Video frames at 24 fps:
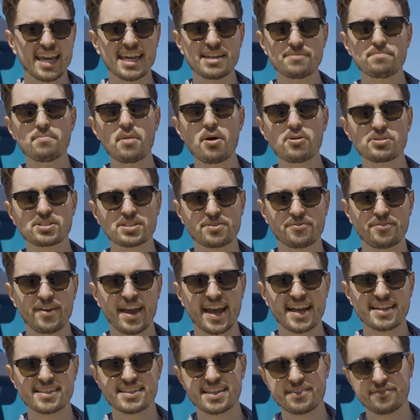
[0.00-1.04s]
In most
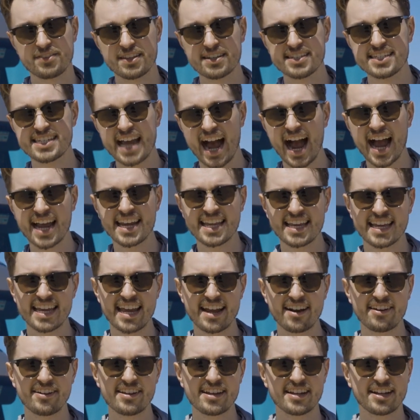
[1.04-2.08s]
vans, if the dining
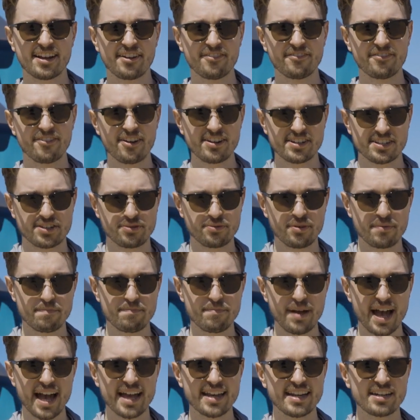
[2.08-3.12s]
area converts to a
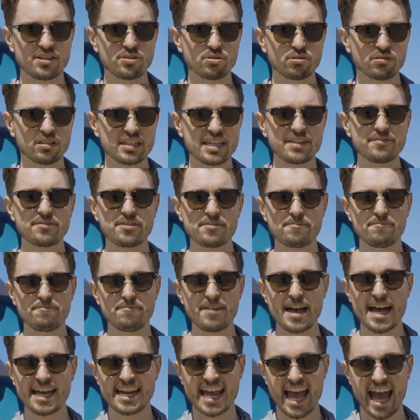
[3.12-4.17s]
bed and you leave the
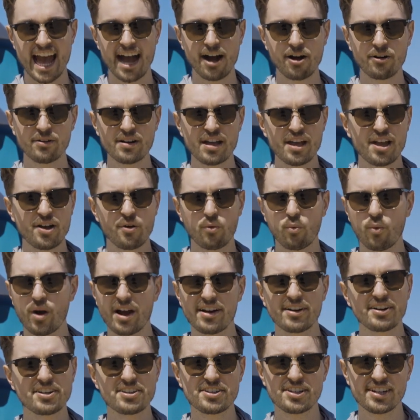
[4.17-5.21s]
bed out,
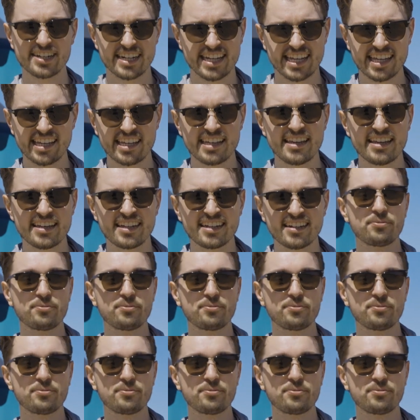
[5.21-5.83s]
where are you gonna eat?